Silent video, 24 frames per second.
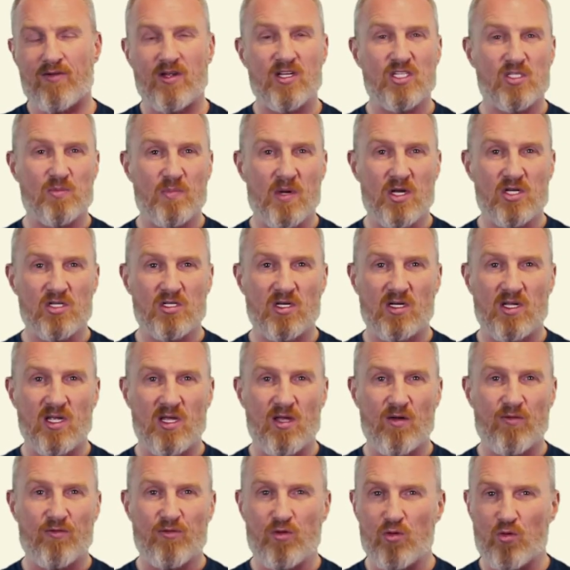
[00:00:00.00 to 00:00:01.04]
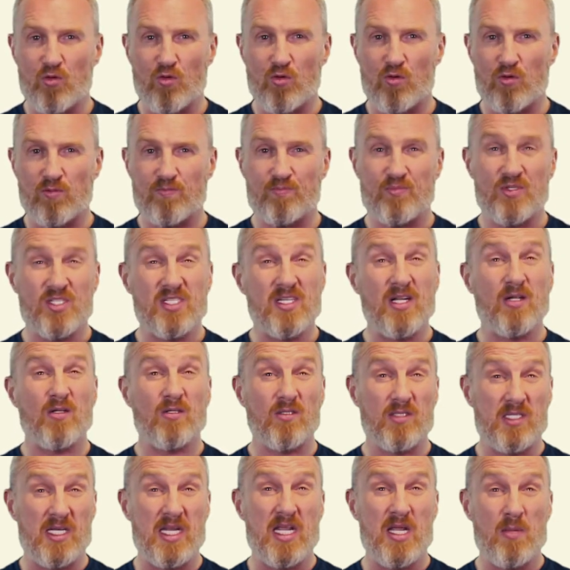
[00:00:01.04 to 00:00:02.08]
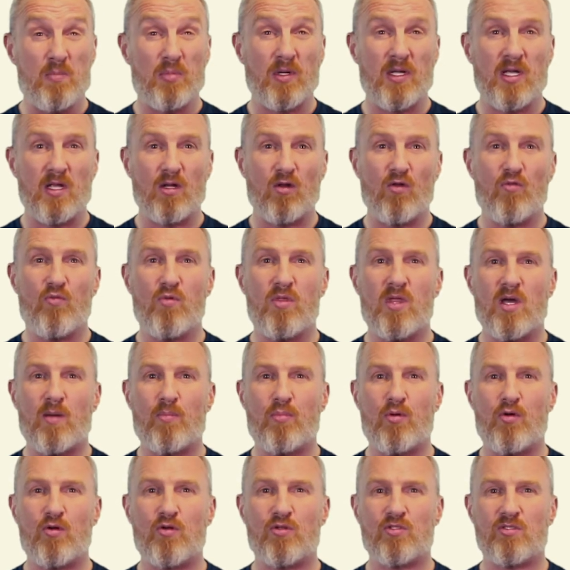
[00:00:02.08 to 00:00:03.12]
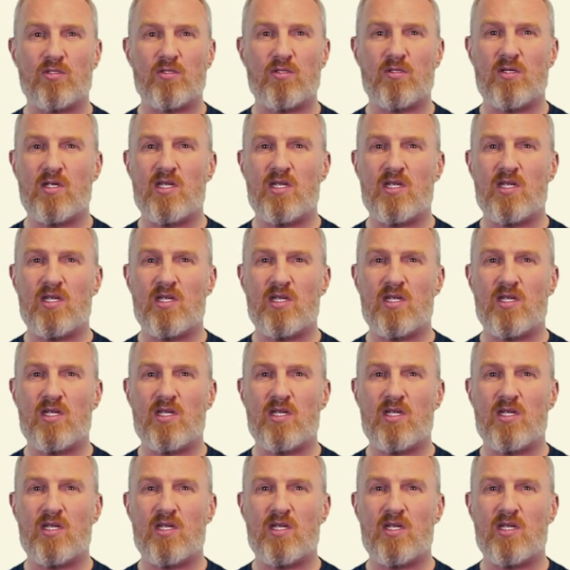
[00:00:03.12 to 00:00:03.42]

especially if you're still deeply in love with that person,